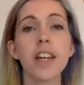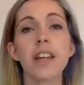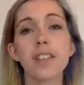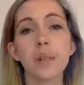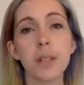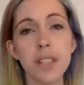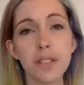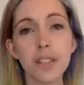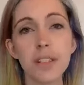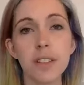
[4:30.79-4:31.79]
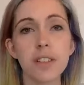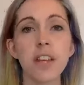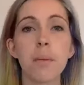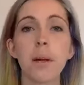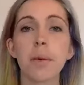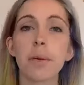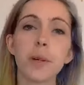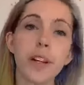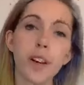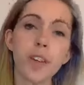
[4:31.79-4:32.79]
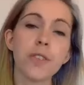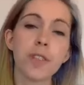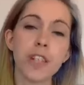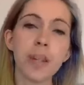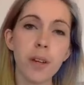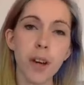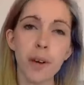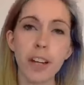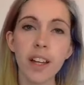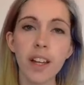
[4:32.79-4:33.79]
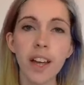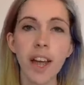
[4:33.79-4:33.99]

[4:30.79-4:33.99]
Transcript: It's going to be difficult, but I want to encourage you to keep going."